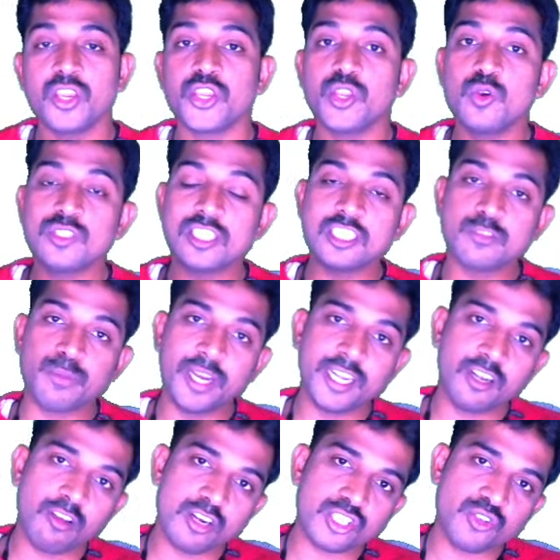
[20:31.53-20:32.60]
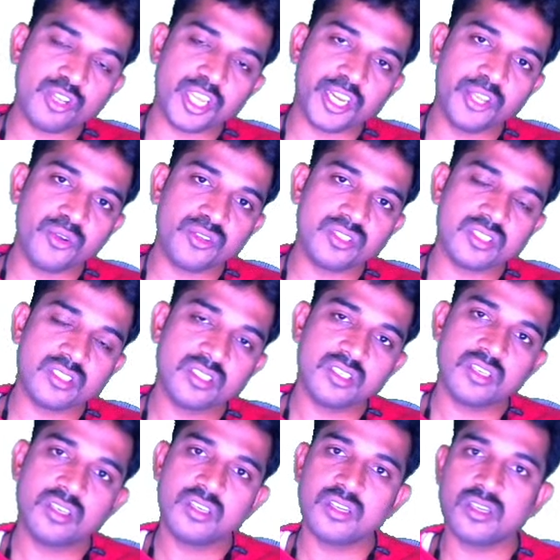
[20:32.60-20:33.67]
using split also you can use.
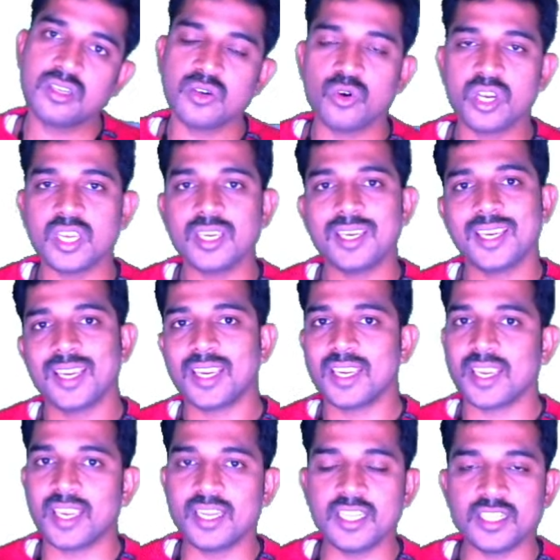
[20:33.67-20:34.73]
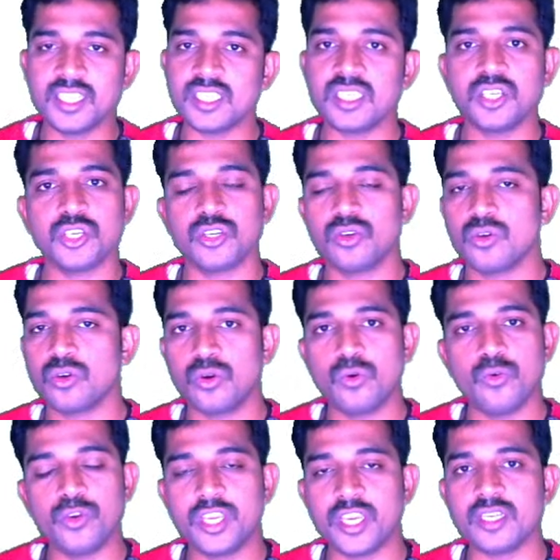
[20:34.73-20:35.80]
Okay, anything
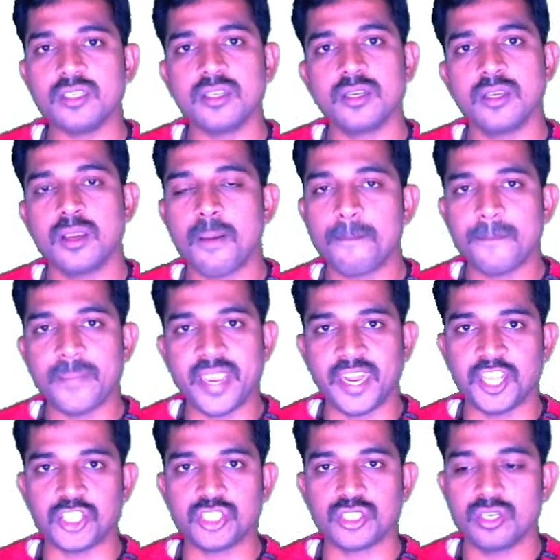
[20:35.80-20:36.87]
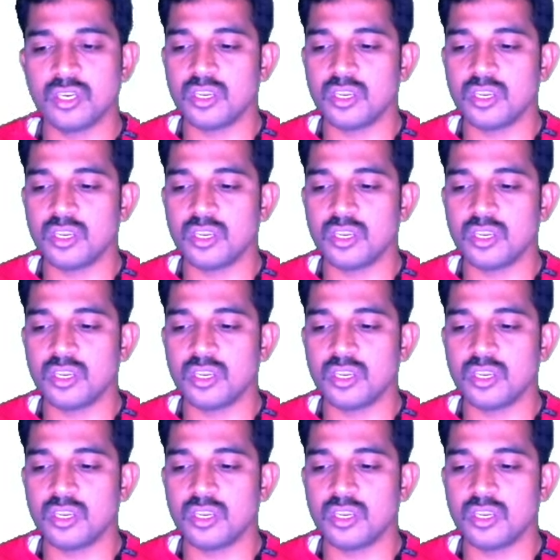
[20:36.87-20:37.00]
you can manage.